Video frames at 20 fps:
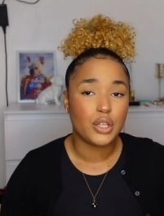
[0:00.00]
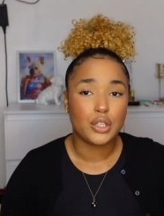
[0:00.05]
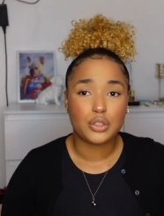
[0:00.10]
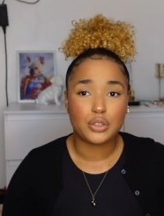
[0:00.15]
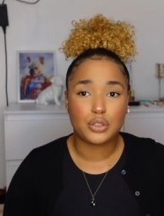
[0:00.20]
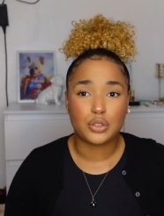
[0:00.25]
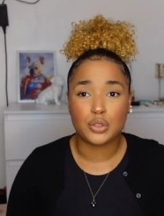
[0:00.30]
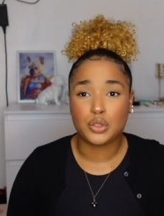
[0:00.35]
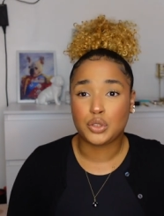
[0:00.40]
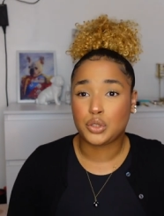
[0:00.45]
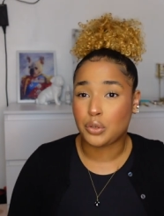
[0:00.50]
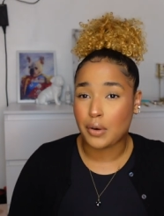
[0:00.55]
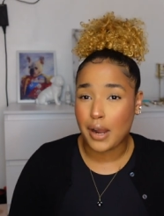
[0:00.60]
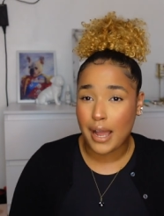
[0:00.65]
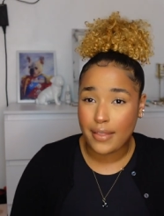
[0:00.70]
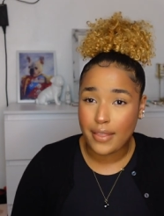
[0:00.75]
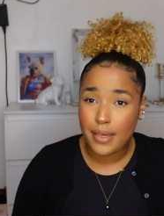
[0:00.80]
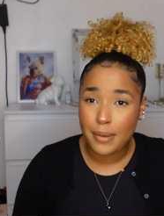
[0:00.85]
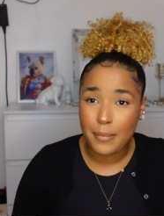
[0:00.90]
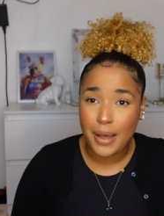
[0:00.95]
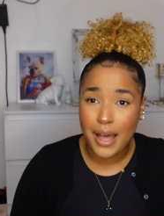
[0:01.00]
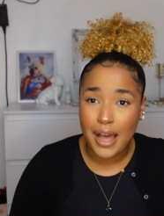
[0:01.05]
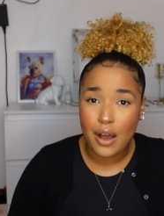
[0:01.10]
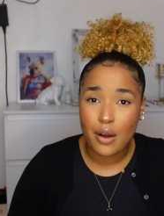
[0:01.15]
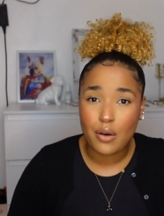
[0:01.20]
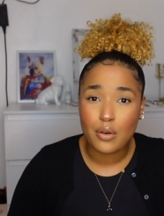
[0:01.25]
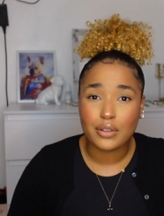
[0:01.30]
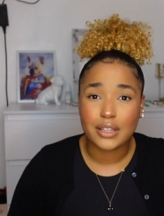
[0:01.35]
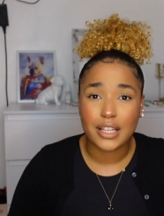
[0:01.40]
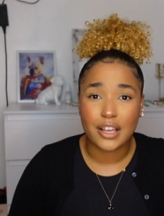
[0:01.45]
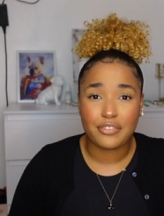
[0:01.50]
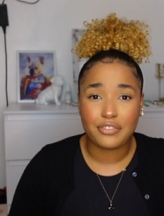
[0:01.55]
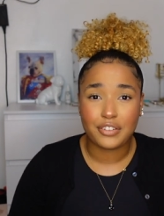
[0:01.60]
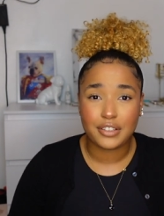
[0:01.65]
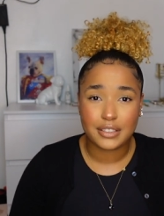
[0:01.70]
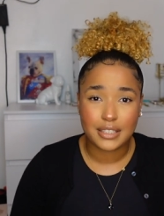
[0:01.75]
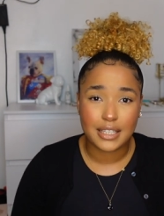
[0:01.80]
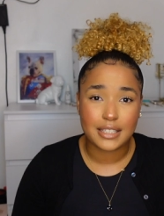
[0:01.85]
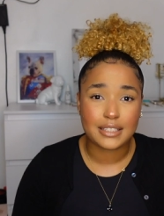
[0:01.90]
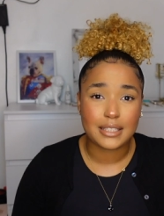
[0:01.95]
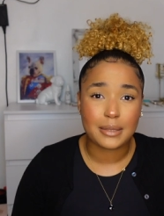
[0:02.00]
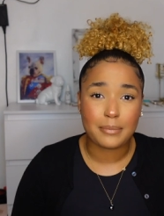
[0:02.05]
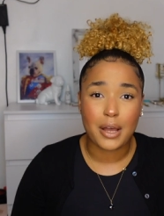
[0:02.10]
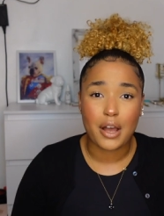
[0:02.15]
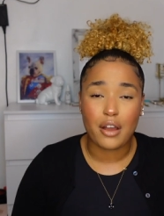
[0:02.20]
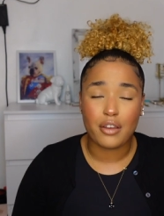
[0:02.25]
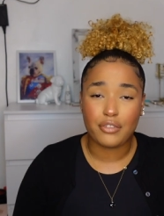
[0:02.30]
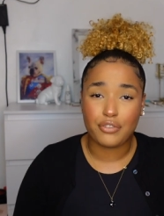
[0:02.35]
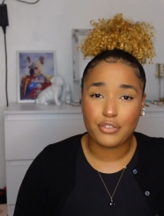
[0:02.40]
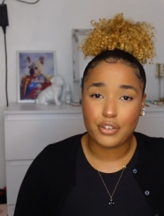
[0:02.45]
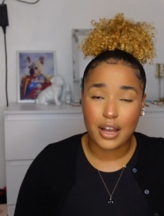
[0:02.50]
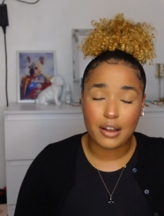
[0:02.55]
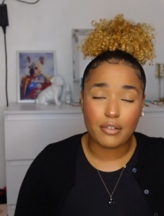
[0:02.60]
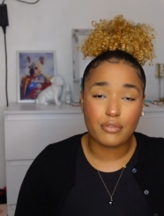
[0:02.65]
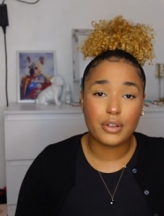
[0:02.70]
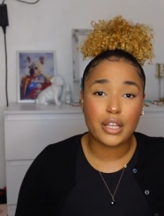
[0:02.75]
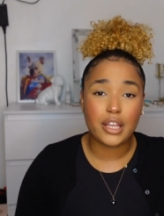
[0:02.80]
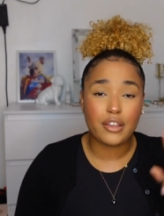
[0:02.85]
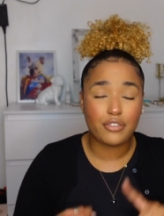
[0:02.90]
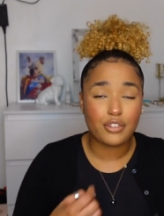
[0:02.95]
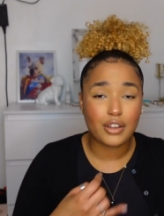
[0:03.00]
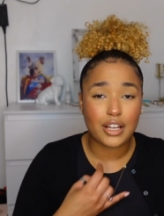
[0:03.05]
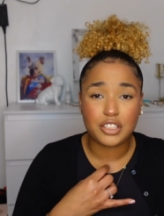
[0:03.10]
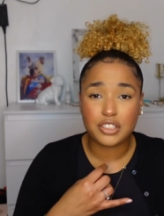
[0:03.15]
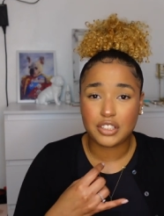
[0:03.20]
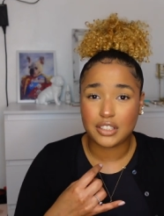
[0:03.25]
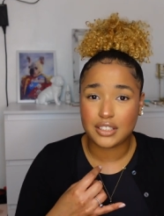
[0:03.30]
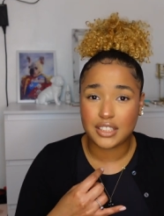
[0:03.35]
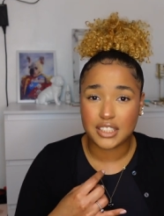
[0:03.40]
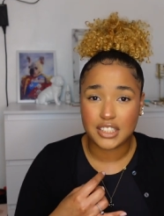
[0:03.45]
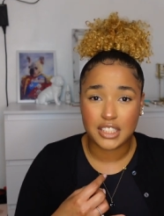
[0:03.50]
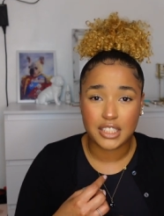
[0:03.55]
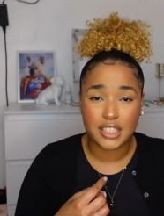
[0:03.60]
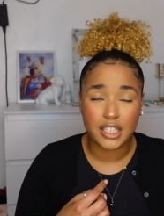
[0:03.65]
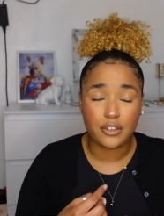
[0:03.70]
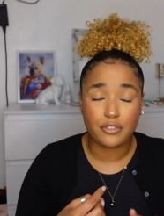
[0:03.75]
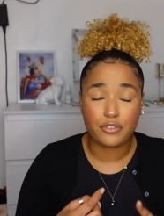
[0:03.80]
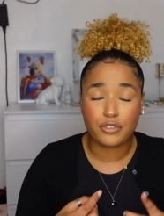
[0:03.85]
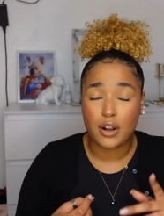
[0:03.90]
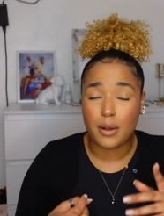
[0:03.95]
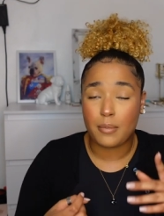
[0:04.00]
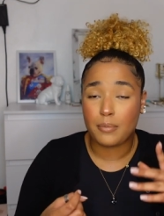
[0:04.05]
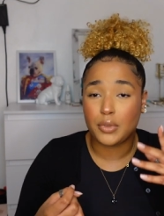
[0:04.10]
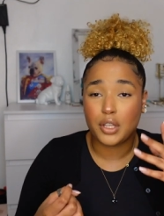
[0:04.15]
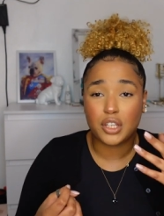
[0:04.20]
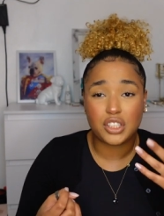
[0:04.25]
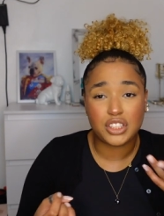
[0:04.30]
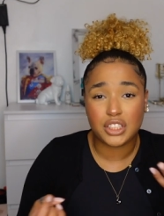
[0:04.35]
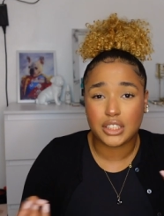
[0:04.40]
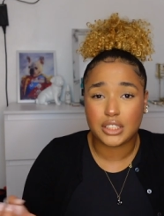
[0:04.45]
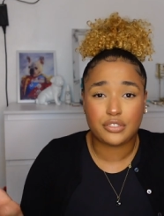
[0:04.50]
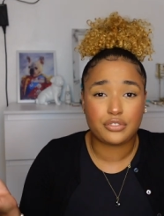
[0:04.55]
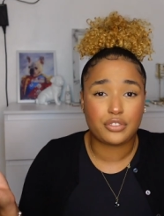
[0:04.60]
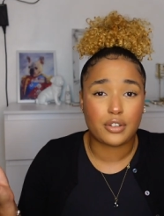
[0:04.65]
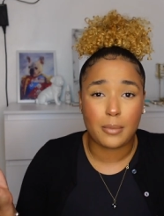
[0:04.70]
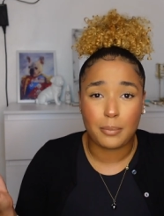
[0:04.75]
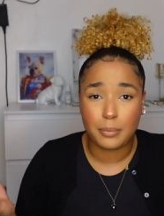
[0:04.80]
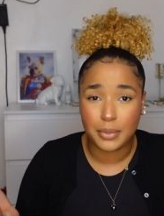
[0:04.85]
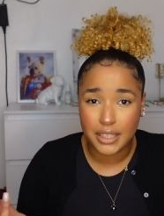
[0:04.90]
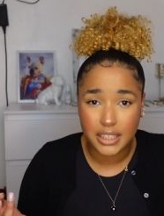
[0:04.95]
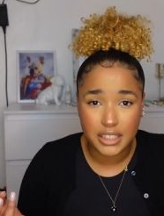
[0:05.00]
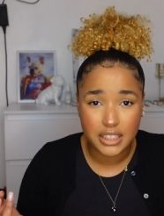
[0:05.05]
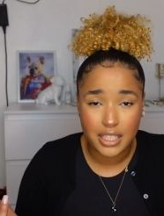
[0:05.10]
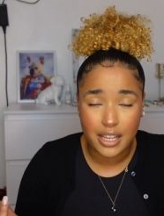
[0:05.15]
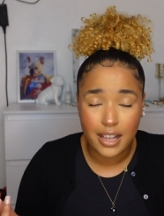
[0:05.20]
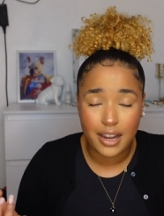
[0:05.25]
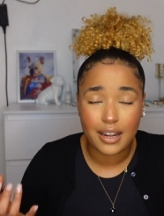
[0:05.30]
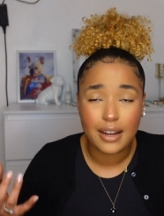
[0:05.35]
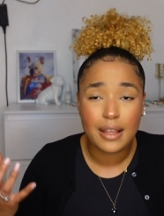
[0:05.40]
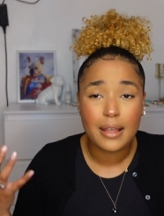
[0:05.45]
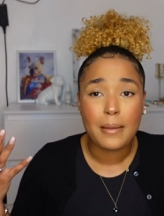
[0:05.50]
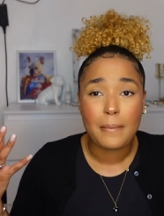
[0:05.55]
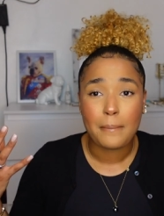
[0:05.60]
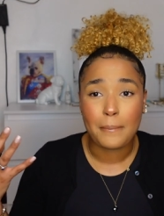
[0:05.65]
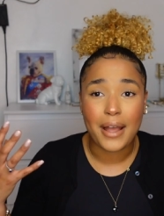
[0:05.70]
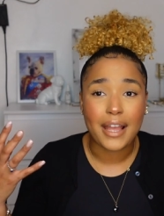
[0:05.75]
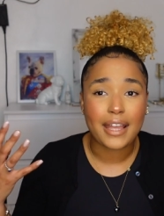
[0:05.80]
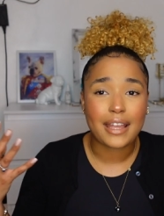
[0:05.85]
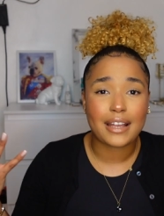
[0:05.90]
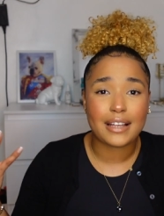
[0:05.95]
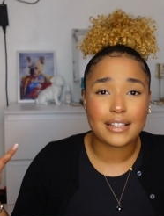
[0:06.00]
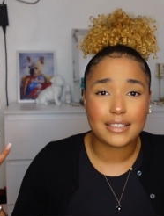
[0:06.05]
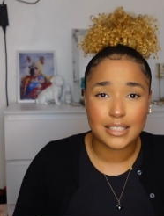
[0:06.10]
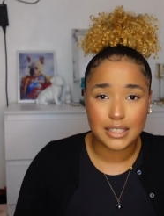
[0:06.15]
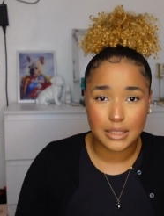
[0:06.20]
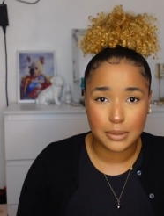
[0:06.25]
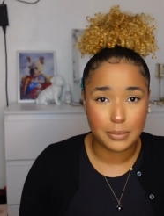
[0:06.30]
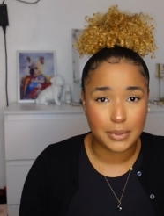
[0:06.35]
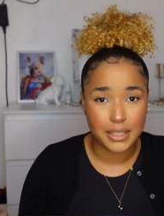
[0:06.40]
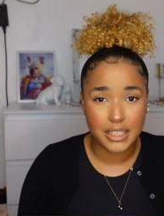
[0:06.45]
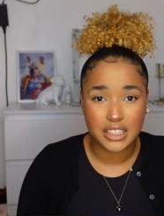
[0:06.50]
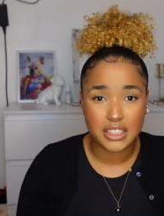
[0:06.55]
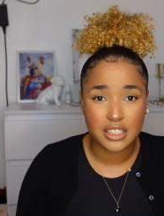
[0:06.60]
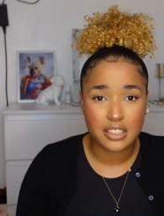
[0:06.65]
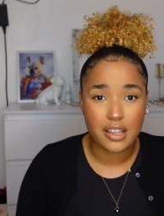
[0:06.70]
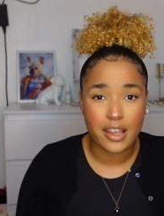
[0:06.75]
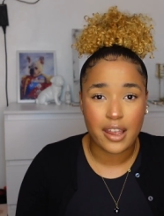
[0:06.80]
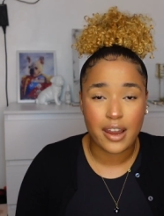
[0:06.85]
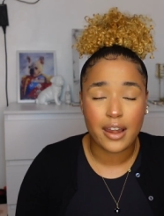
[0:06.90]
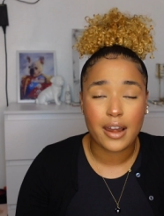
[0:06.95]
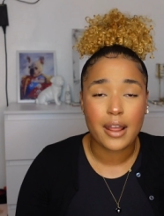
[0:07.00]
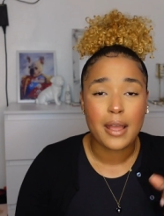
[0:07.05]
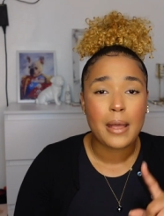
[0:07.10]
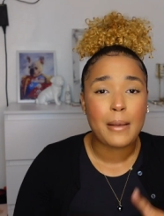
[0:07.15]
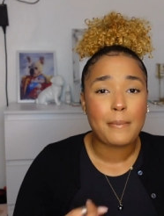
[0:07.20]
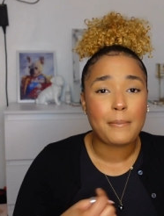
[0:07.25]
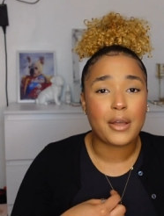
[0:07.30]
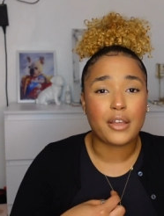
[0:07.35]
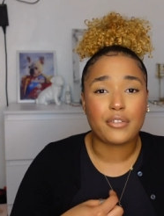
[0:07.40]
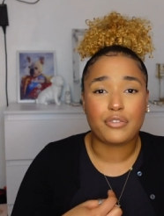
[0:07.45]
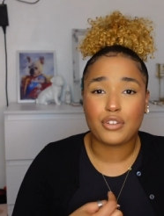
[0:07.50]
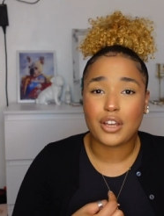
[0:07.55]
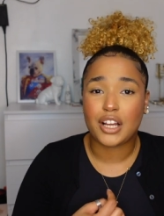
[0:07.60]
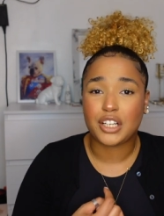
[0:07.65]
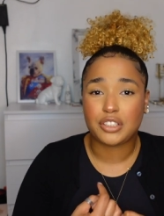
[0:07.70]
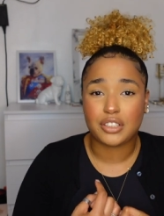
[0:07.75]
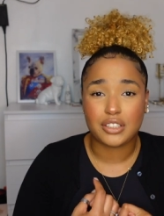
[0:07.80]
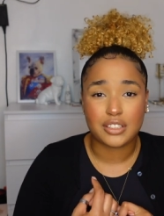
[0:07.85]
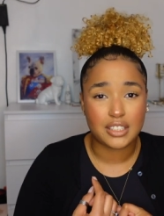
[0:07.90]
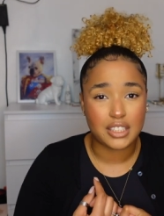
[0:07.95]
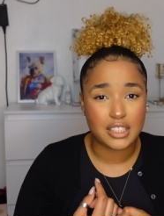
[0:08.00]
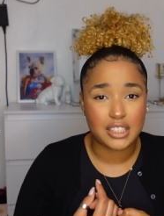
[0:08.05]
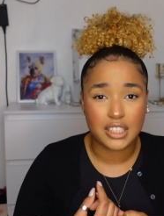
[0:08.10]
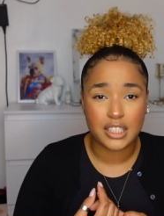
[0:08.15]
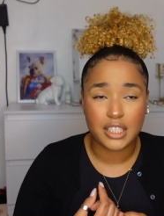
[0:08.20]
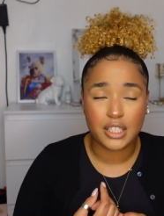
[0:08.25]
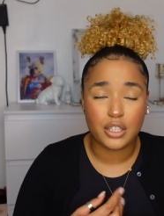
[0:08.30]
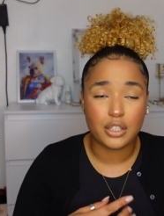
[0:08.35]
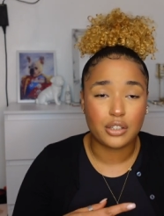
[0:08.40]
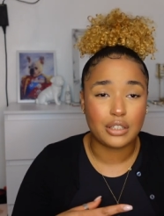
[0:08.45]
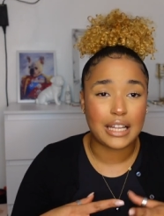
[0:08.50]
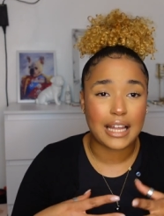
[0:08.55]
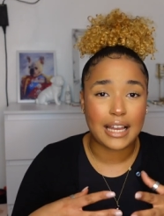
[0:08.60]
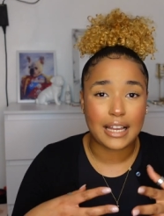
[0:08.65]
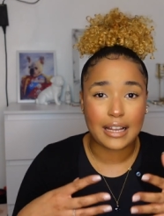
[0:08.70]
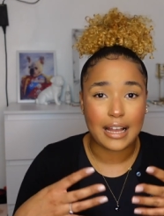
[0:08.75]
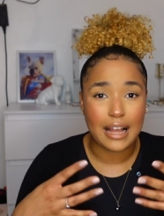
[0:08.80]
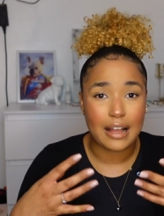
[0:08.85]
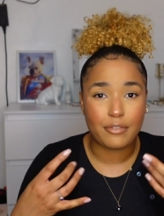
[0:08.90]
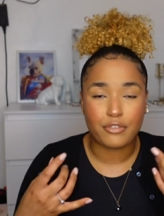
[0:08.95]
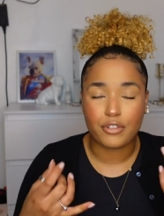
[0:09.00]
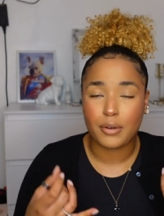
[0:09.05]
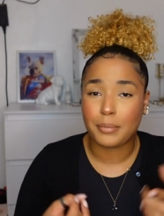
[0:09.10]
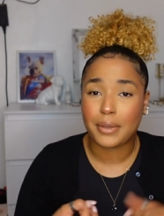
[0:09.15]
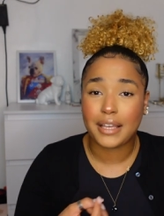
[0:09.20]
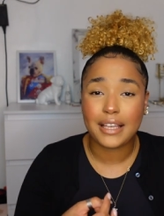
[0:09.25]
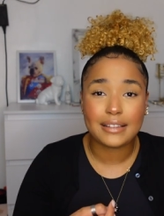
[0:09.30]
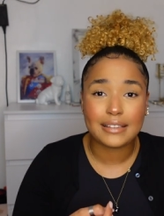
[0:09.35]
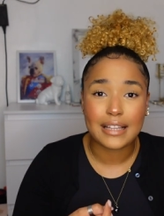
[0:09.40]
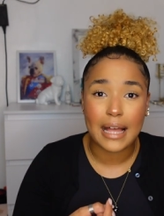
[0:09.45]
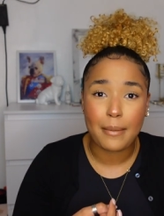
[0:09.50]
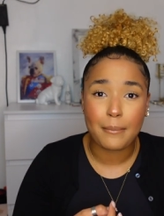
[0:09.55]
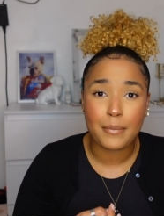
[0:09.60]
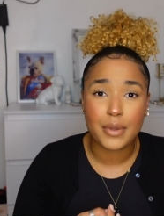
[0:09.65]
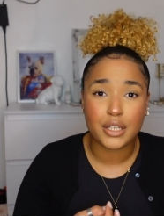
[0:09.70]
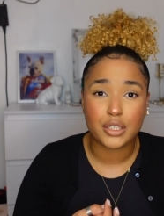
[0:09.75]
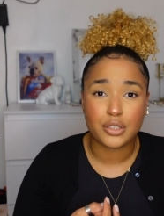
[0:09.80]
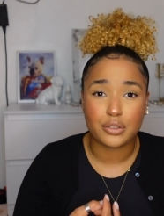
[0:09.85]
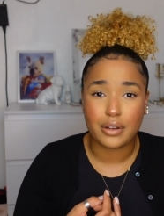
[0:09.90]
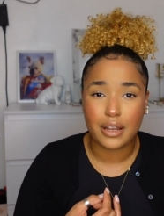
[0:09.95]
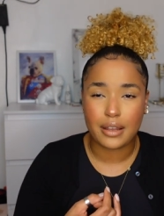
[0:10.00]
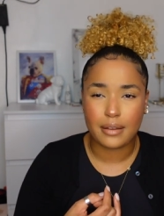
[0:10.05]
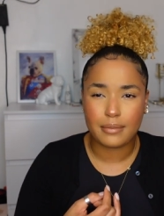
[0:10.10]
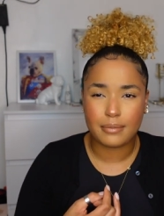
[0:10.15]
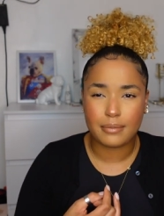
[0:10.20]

to try them out. Definitely test them out if you are transitioning from, not just from bleached hair, my case is bleached hair, but if you are transitioning, you're like from heat damage, or